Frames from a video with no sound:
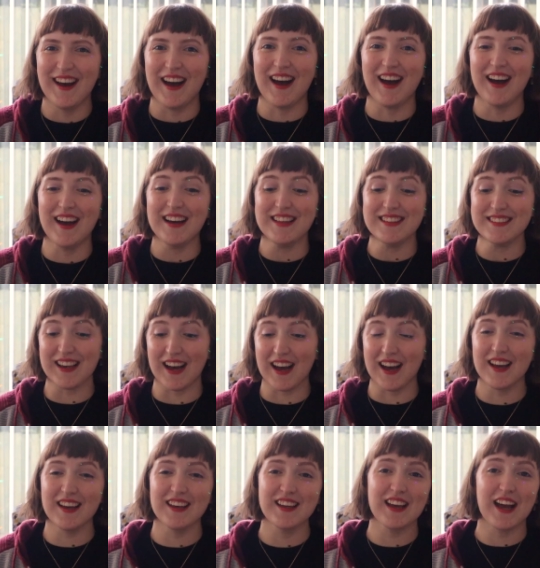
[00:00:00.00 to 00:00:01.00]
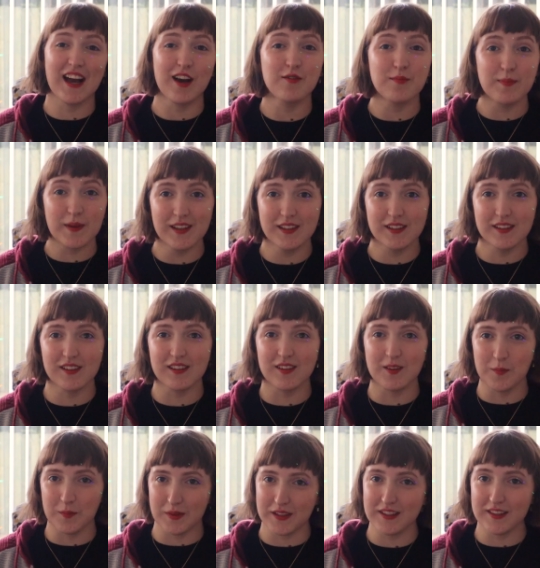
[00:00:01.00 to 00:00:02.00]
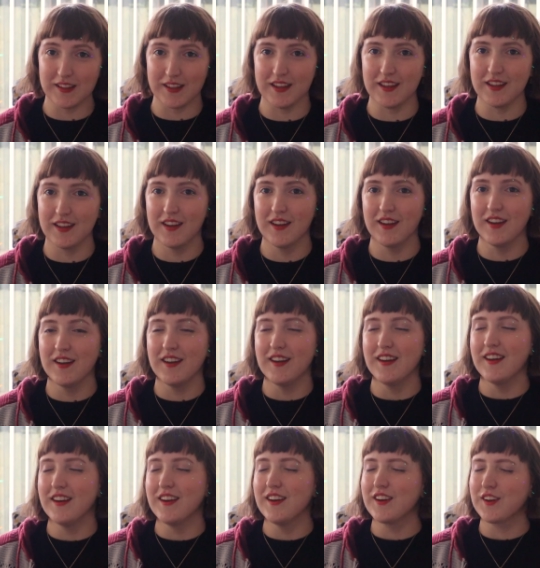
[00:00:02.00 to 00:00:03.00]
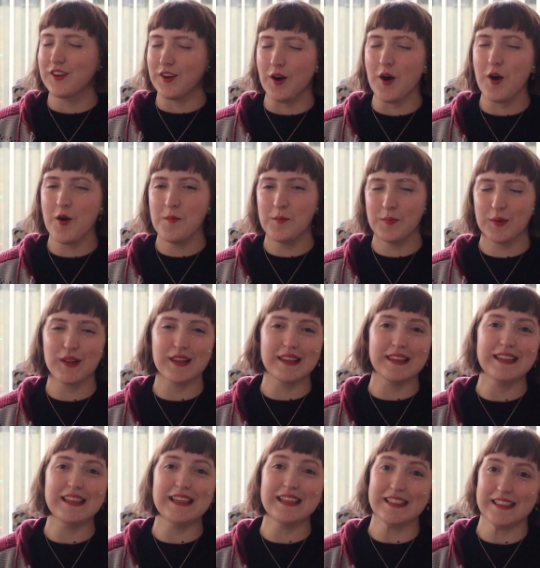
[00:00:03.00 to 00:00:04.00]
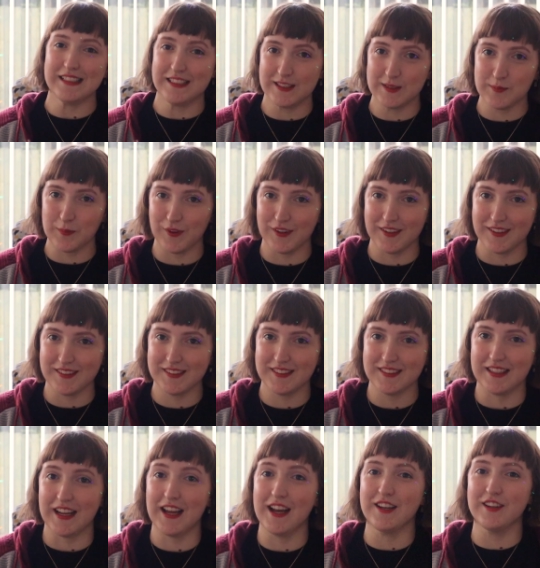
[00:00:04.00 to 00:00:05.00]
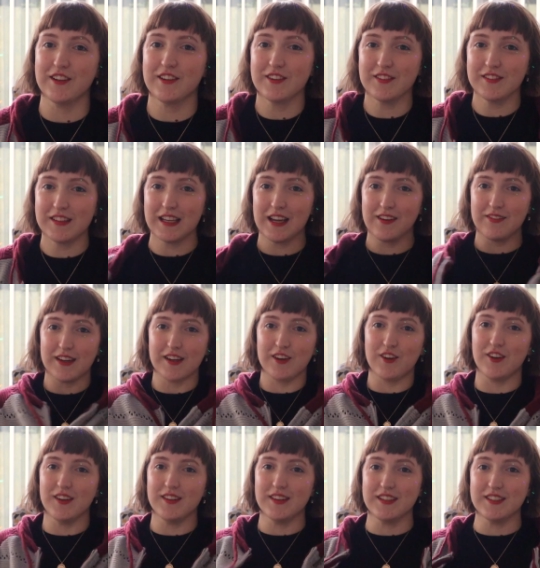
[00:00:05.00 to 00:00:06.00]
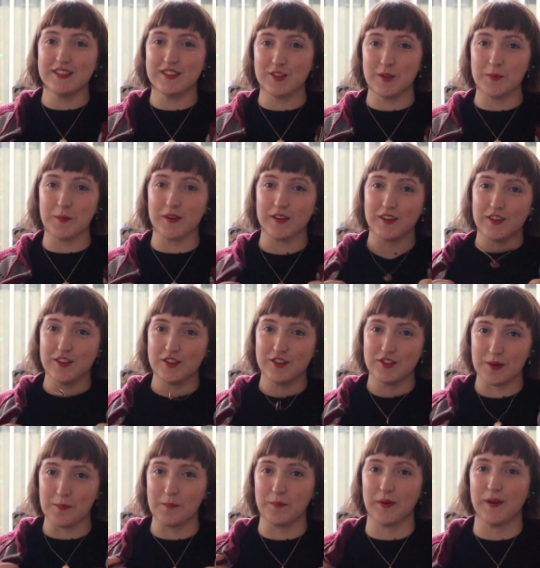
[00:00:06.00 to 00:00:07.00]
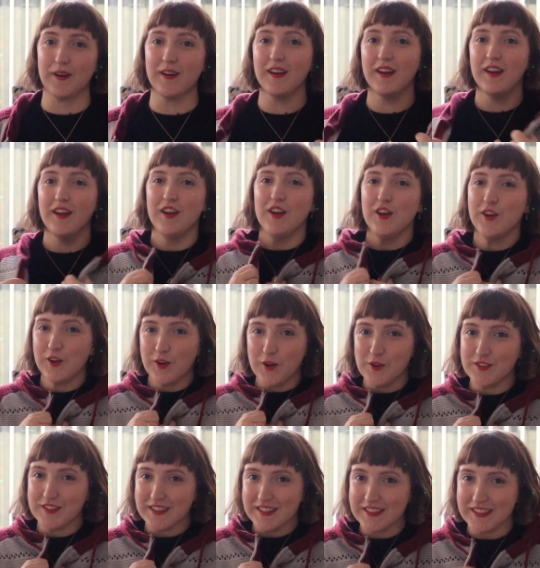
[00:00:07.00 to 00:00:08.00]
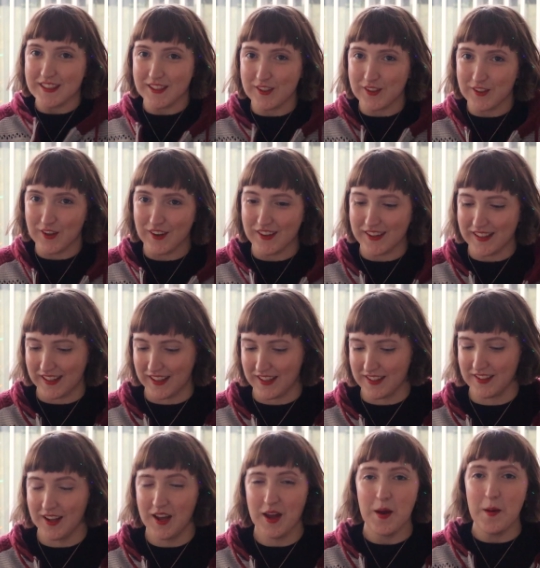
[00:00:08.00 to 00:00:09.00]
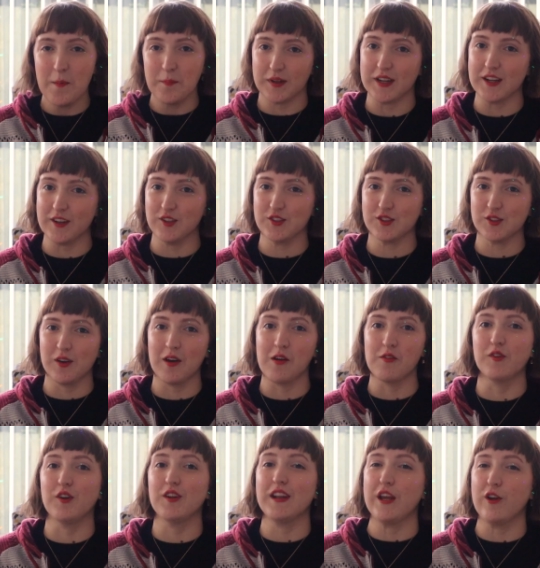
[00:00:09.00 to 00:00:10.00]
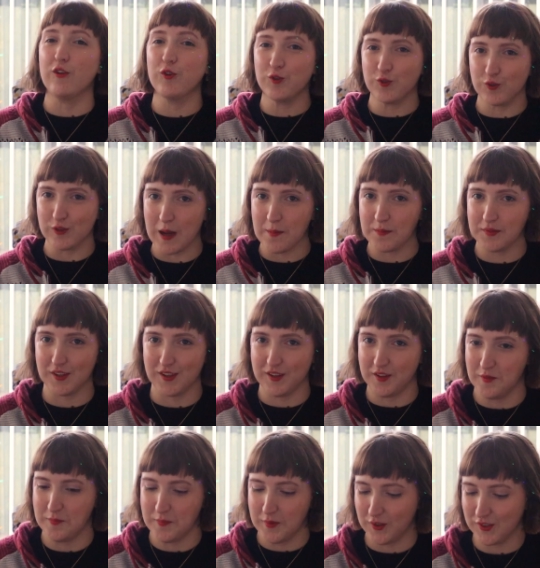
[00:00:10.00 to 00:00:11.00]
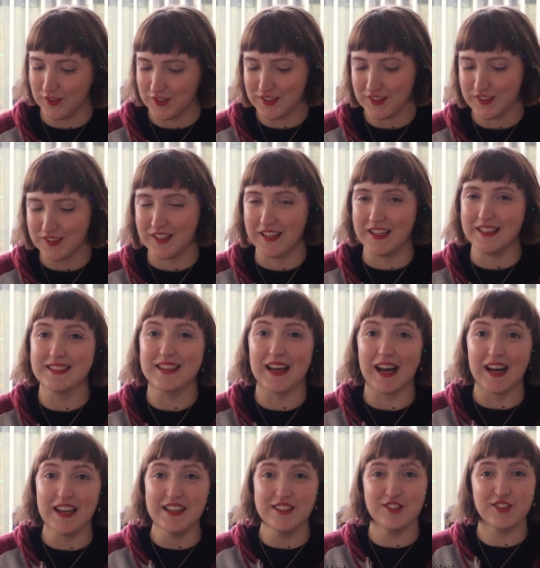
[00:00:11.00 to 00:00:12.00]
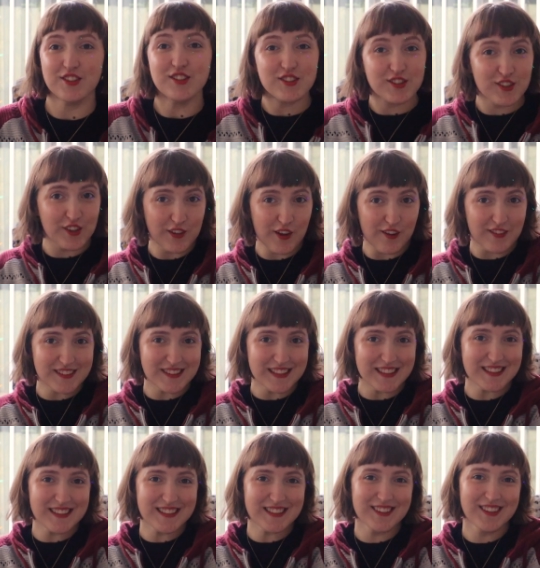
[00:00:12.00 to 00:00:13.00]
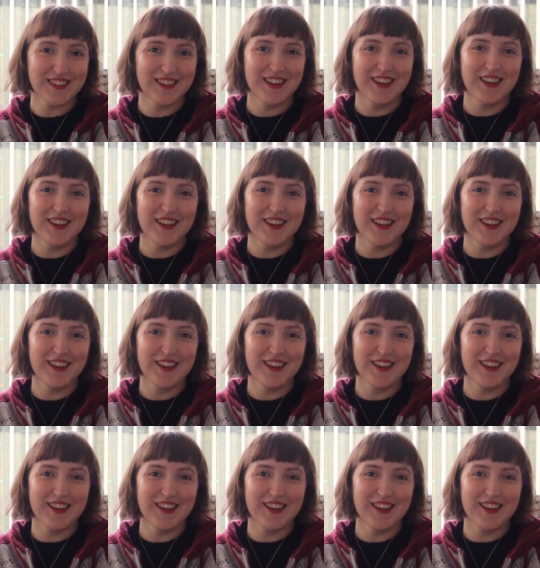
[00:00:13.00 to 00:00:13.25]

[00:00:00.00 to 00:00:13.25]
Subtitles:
And I have been completely spoiled today. Not only have I got this super cute jumper, cozy knitted cardigan, but I also have got a crap ton of books that I just could not resist